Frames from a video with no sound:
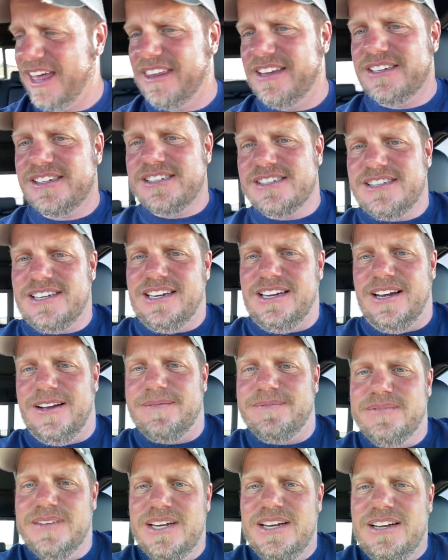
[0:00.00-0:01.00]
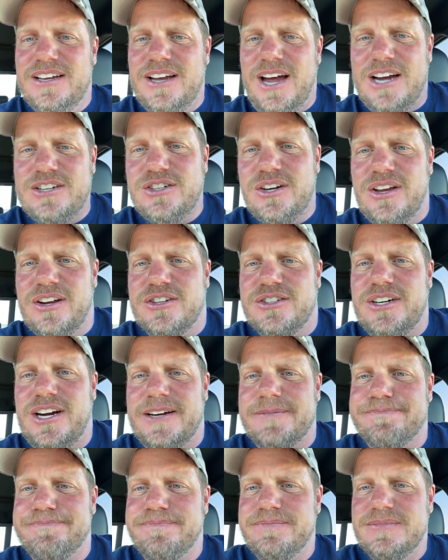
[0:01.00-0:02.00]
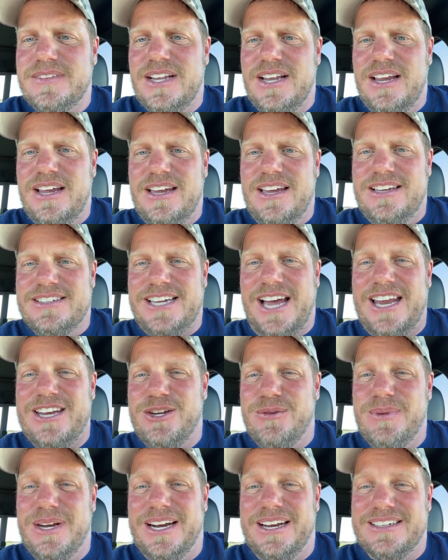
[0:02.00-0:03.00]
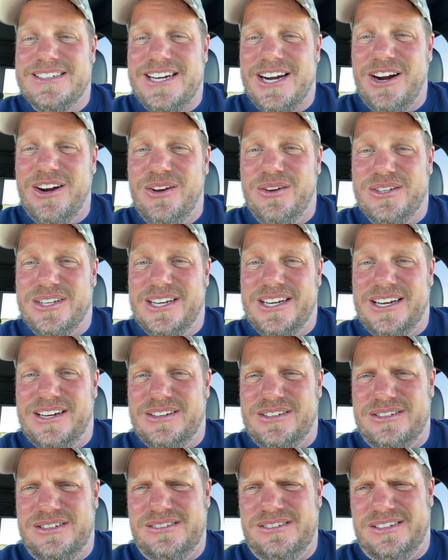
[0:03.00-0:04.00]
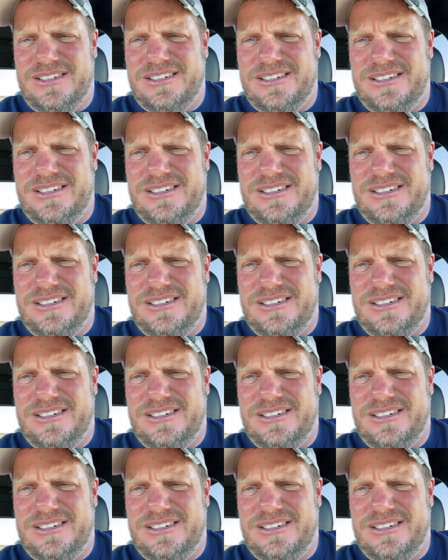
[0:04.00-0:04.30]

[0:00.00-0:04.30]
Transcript: this is the, uh, I'll show you the truck. It's hot and humid in Ontario today. Oh,